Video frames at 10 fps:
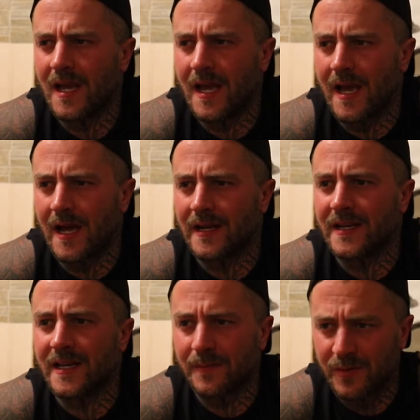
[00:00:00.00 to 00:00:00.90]
And
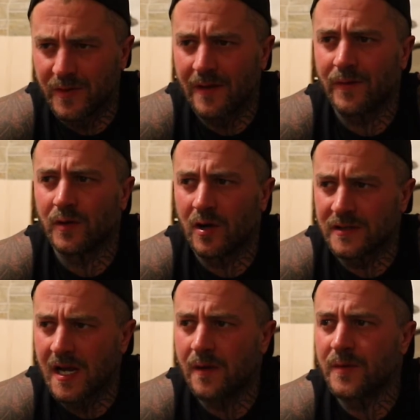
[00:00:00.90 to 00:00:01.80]
he kept doing that for a long
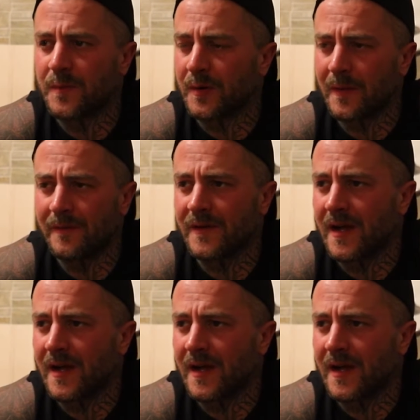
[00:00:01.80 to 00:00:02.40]
time. We put him up for